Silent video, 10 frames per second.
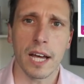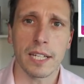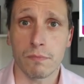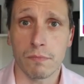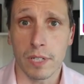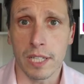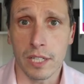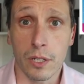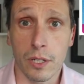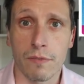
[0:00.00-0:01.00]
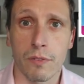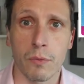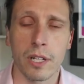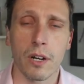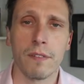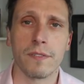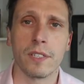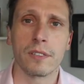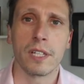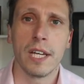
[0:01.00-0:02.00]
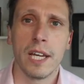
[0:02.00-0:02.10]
and it's really good for what it offers.